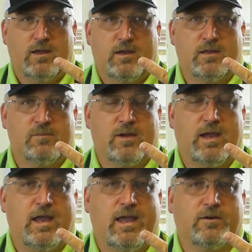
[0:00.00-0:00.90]
and then my
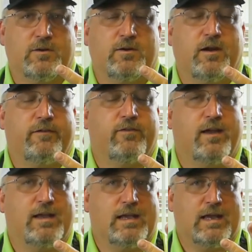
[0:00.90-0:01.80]
Acro
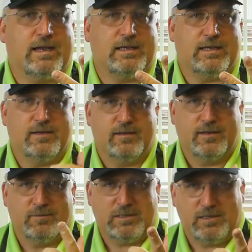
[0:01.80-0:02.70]
Graphite 90. And
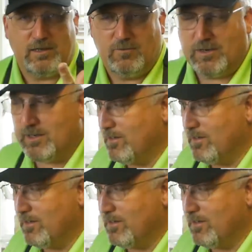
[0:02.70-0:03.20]
let me tell you what I